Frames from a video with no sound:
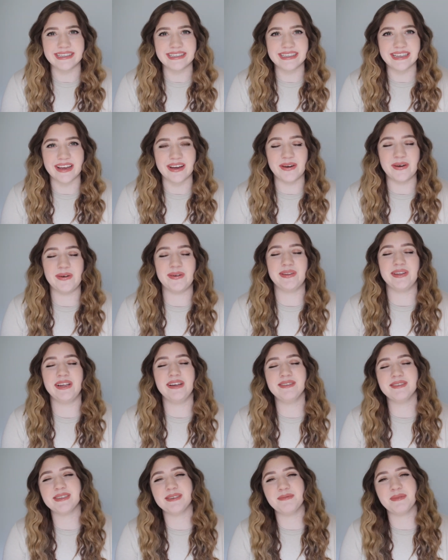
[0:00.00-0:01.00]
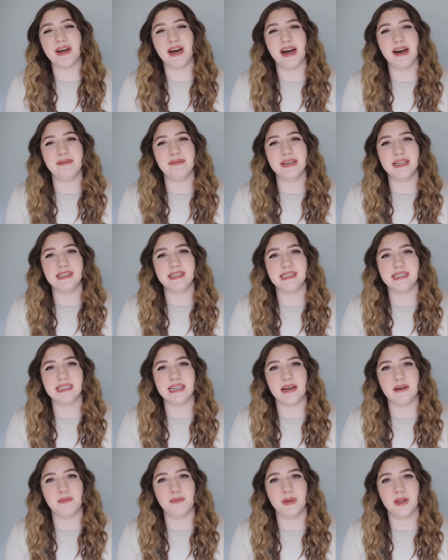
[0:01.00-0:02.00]
So leave some comments
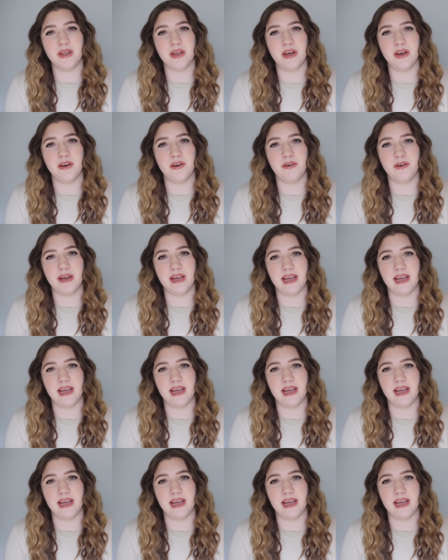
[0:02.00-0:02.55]
down below